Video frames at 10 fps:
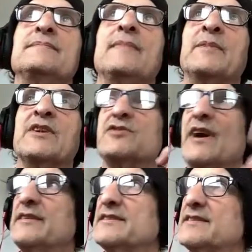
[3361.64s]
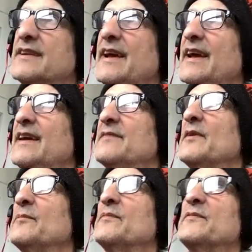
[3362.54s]
I'm going to try this today. If
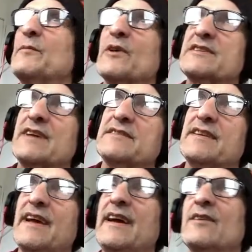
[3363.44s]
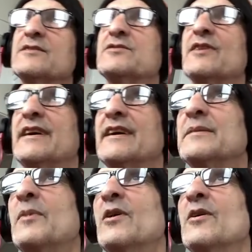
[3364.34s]
it works out today, I'll try again
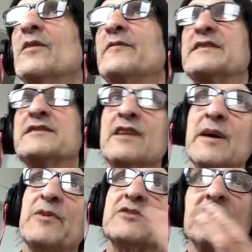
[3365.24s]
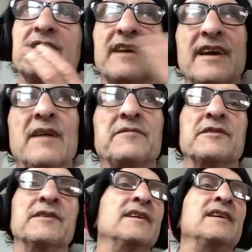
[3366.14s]
tomorrow. If I slip, I'll try the day
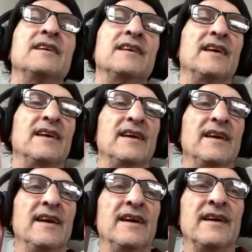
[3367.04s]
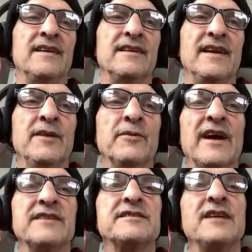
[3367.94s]
after. And anyway, I
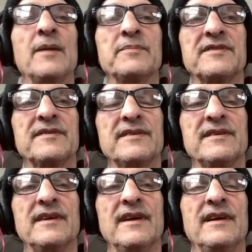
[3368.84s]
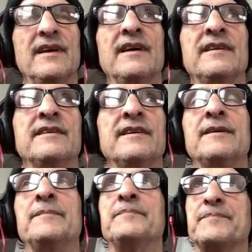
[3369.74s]
stopped. And then